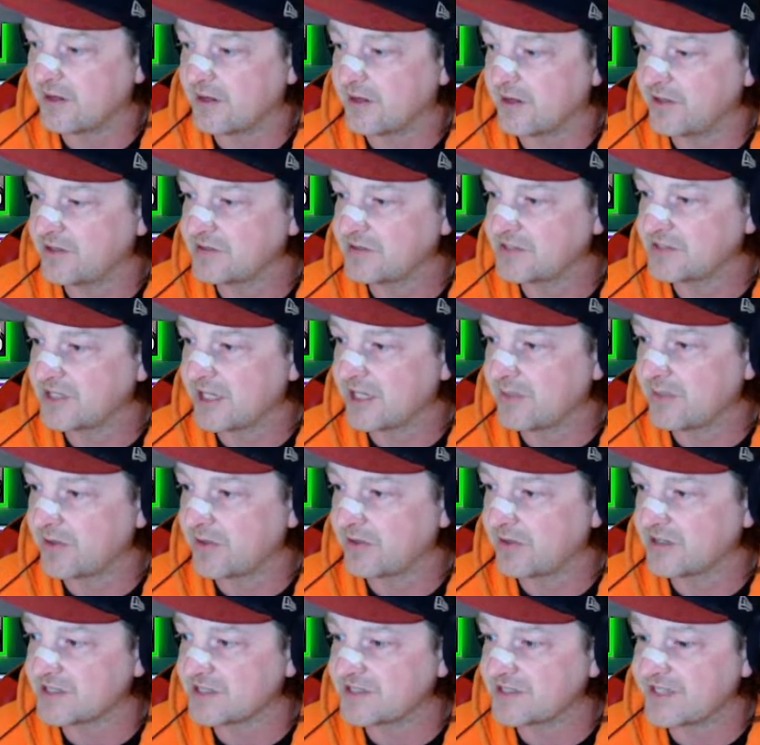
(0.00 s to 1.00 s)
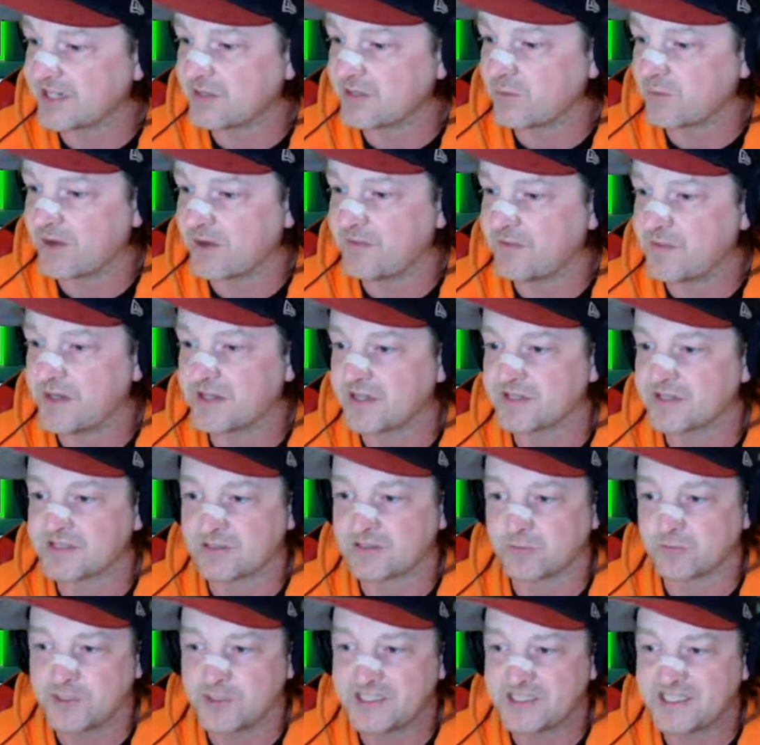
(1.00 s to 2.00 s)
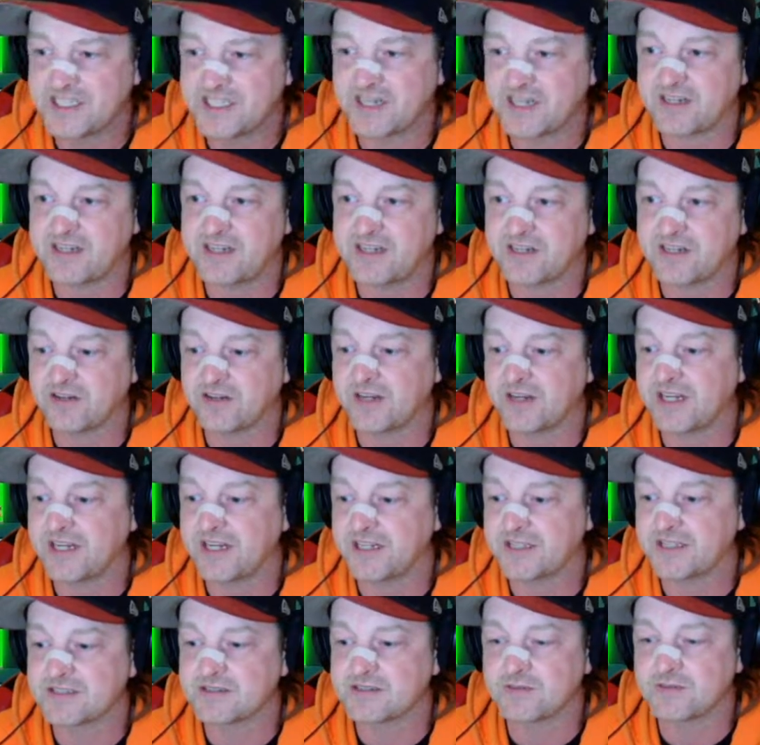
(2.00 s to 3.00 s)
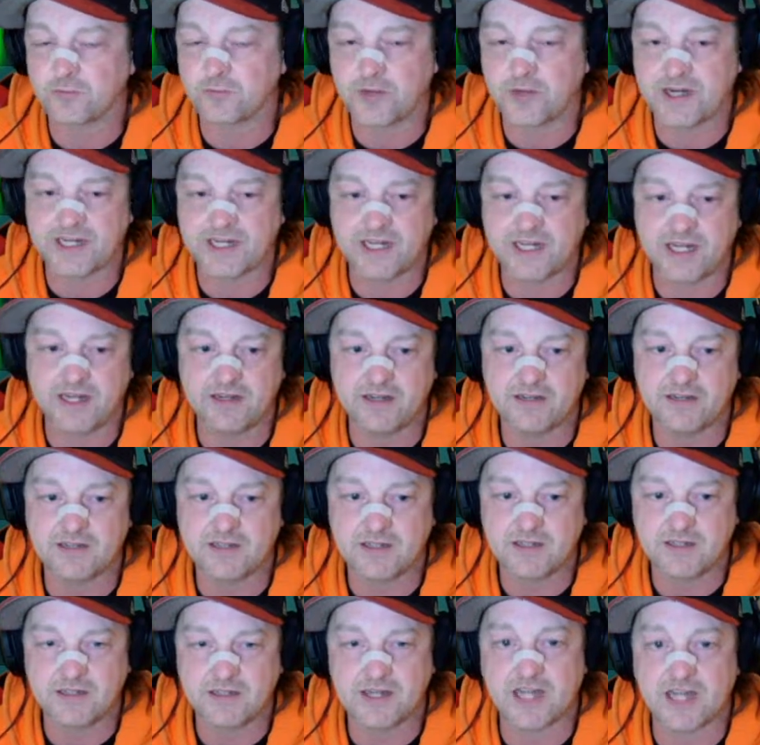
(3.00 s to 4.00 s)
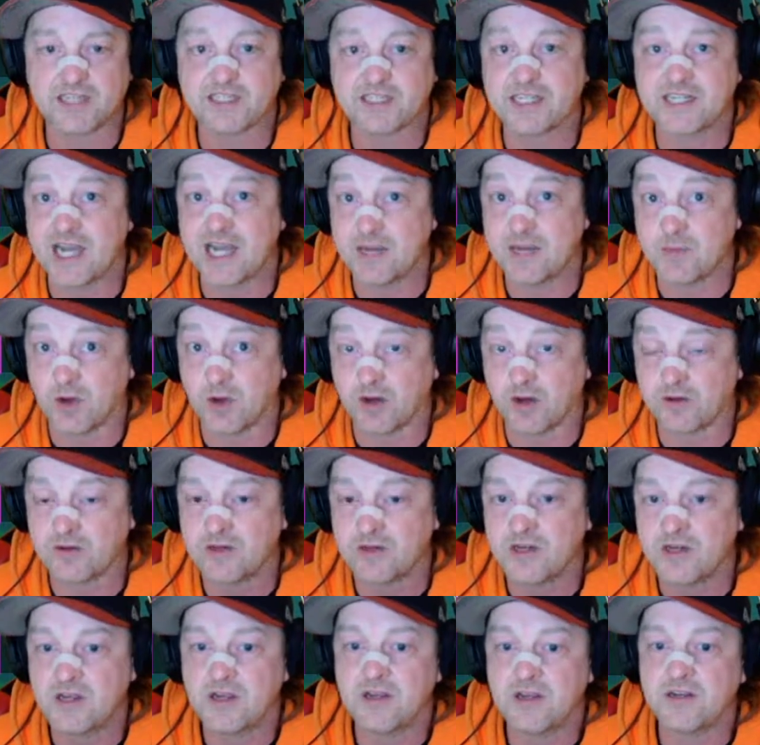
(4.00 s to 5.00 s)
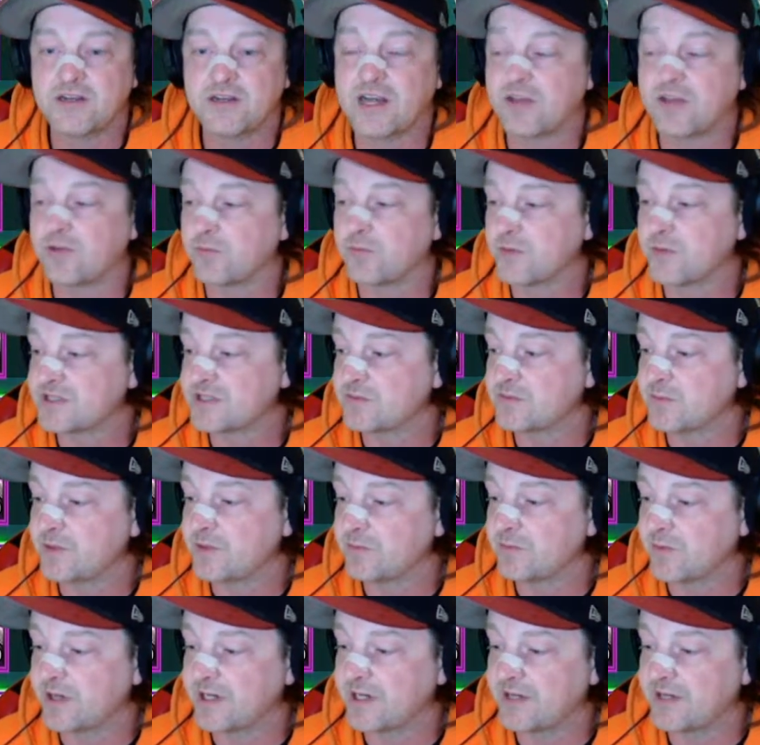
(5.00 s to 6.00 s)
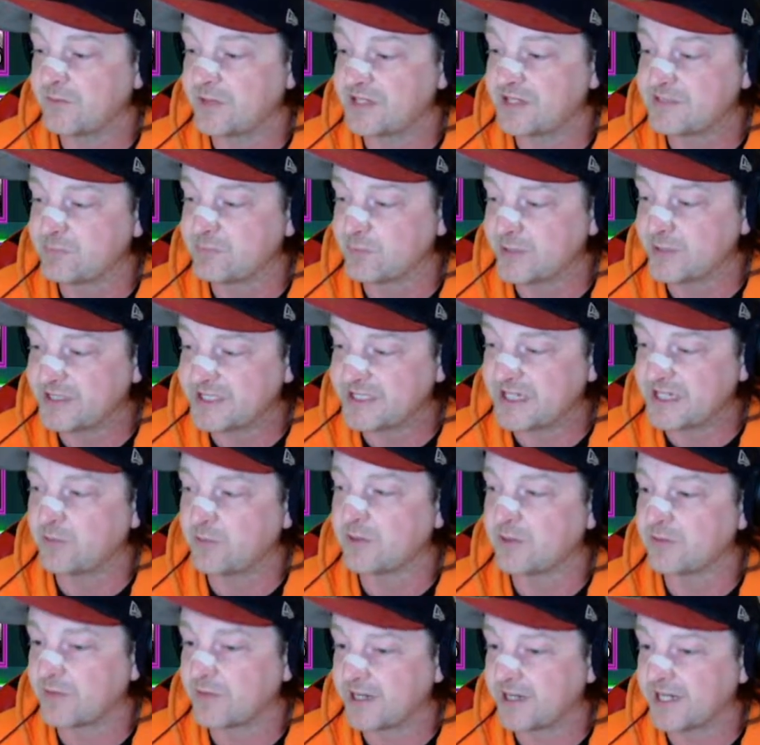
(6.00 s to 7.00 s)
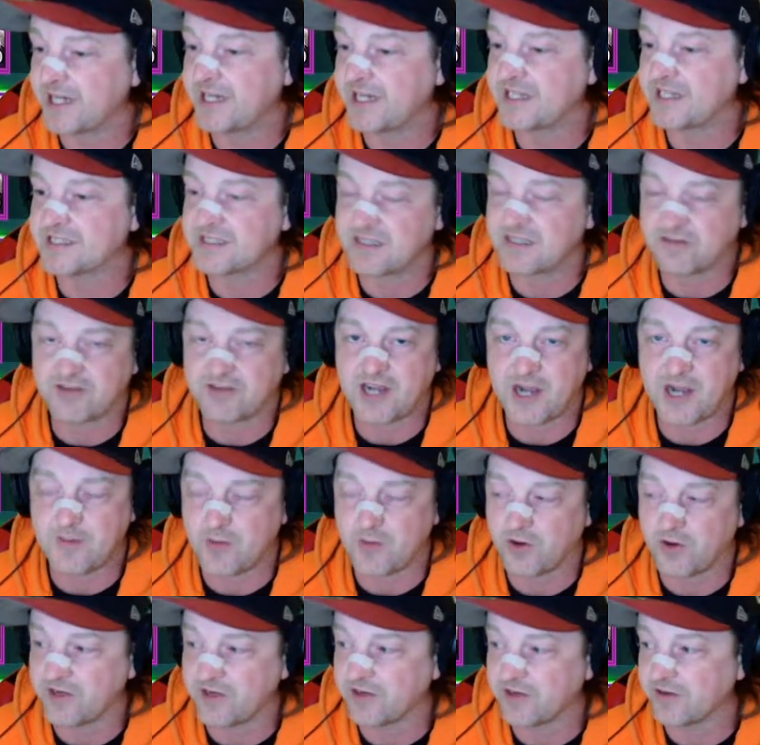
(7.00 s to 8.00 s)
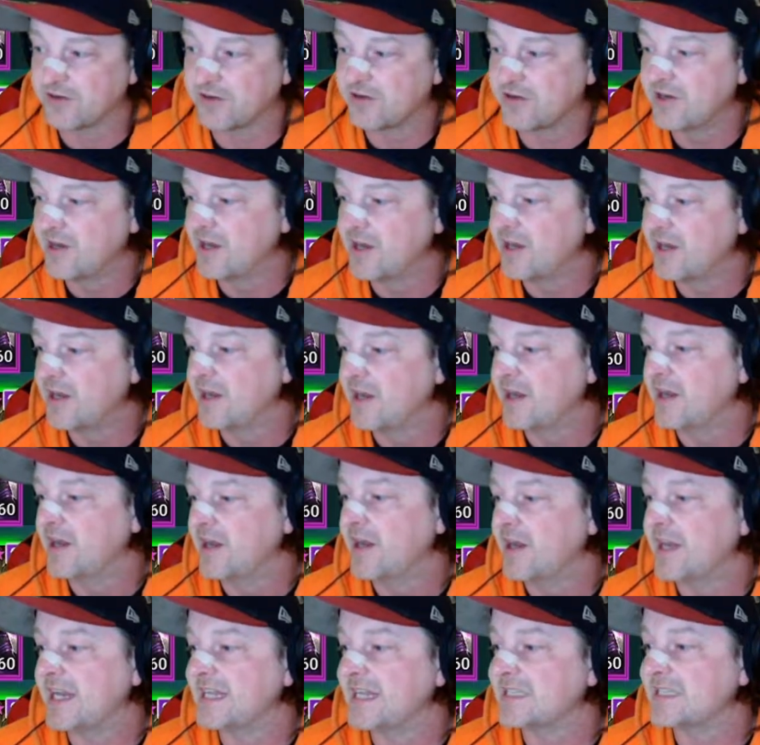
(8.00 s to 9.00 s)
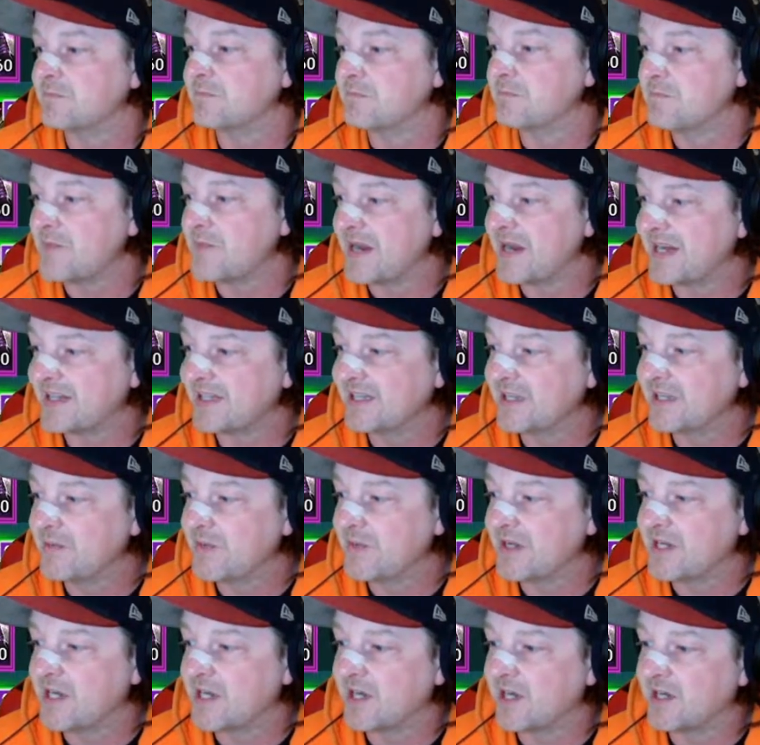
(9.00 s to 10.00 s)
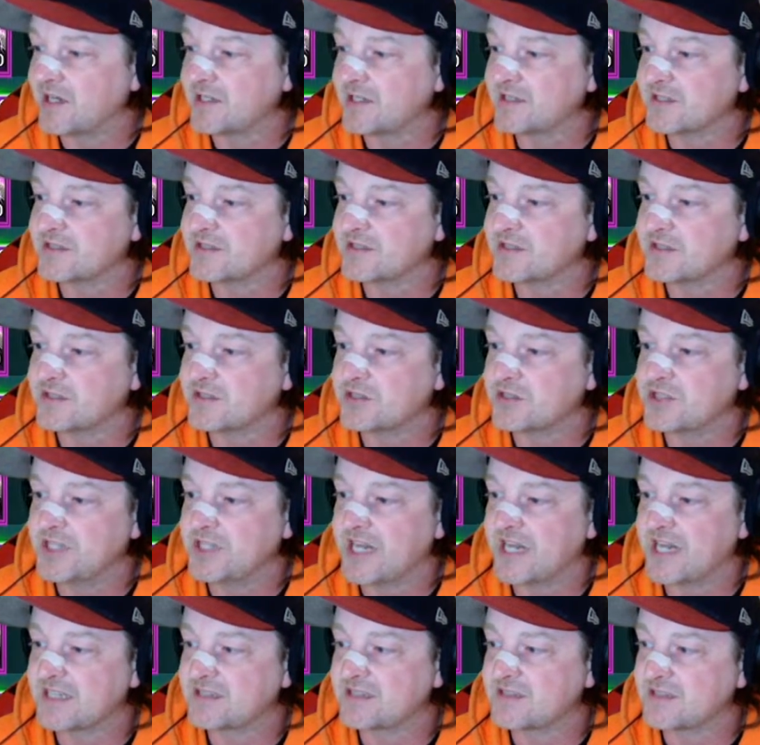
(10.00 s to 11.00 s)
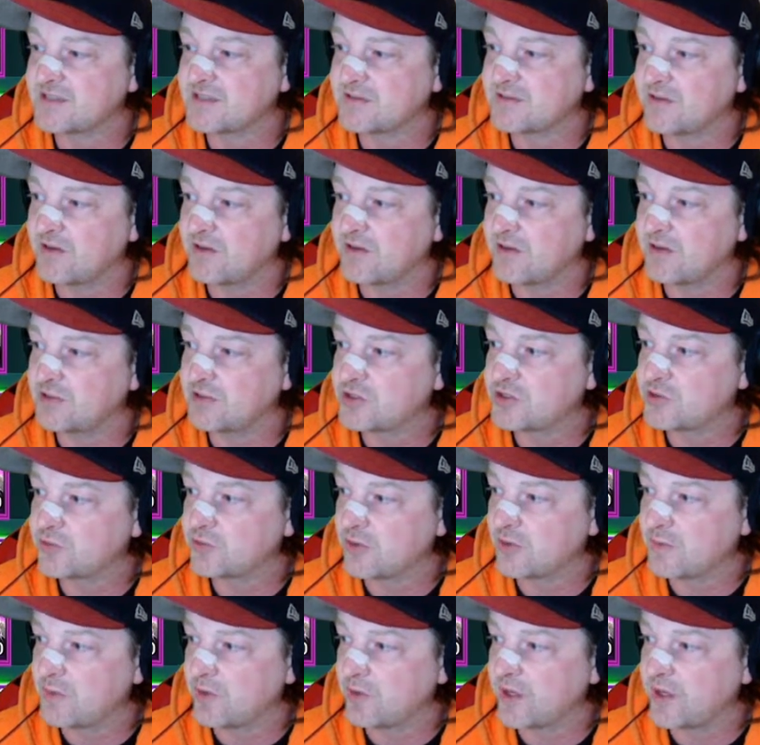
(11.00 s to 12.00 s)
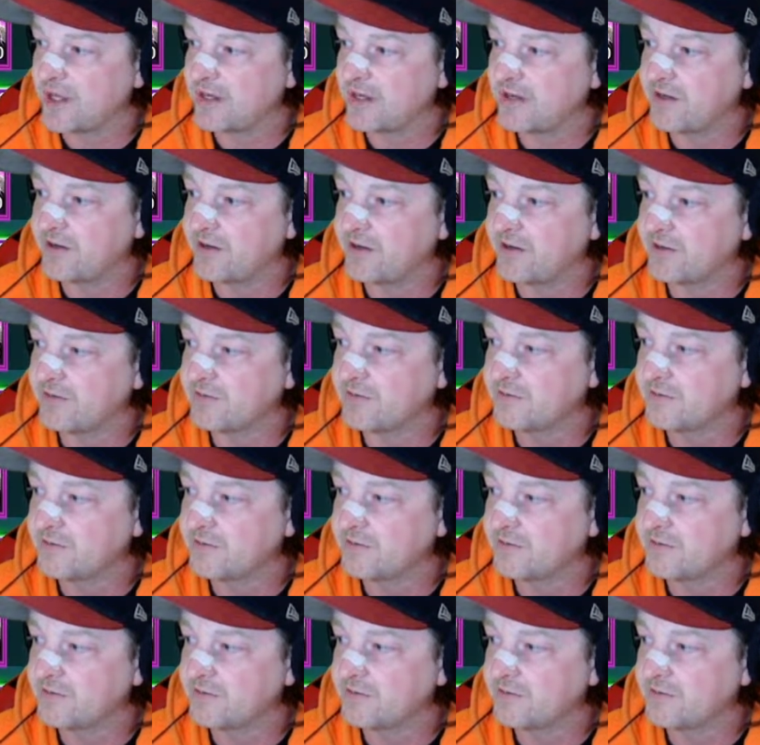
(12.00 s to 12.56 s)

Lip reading: Use Clan Banner on the second wave, because the reset here is Renegade, not Kymar. Now the reason we reset with Renegade instead of Kymar here is mainly because she has this triple hit here,